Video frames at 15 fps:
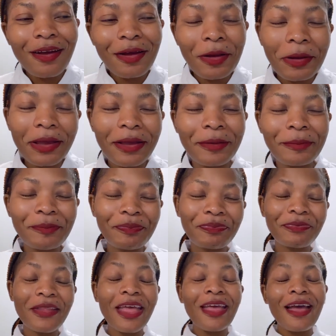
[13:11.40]
Okay,
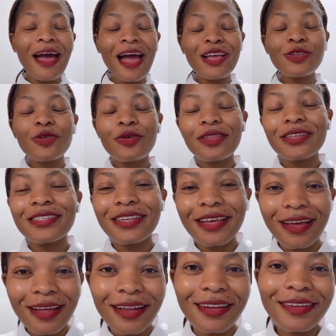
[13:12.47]
I saw this
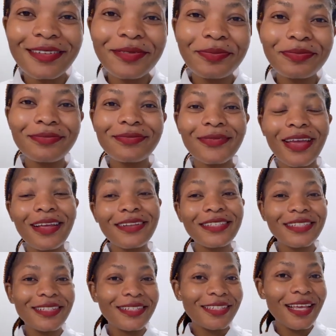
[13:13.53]
girl and
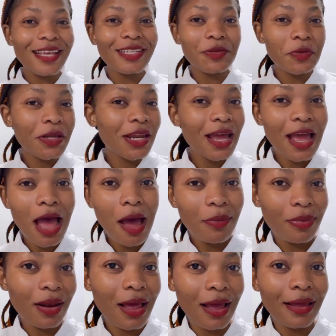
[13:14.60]
she said, when I
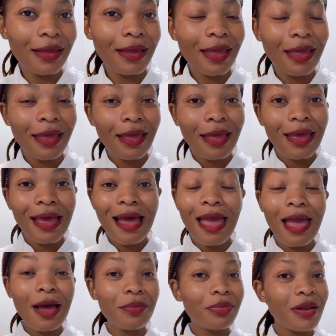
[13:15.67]
apply
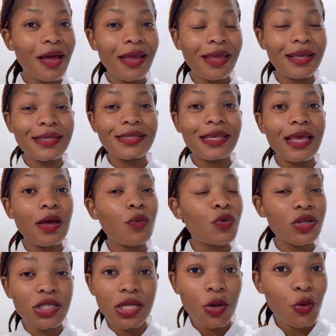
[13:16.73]
as a
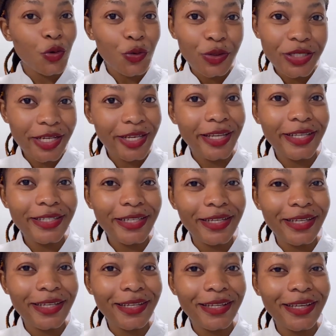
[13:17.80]
hotel utility.
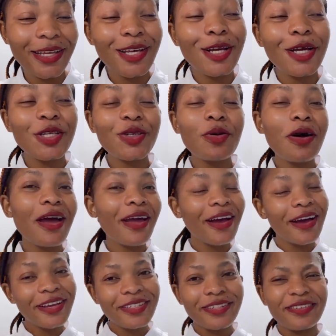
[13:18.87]
So I
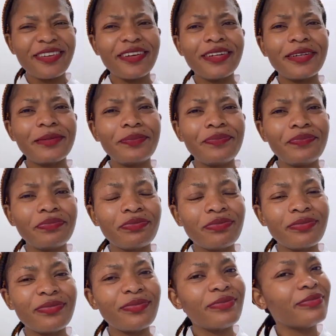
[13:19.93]
asked her,
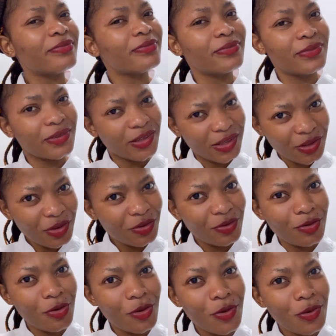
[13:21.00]
do you
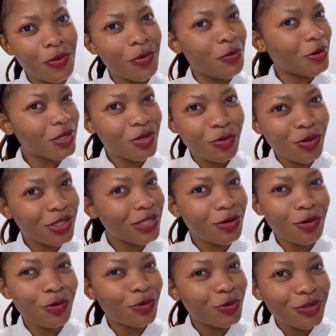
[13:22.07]
know what
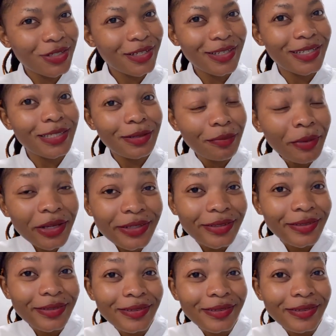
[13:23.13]
hotel utility mean?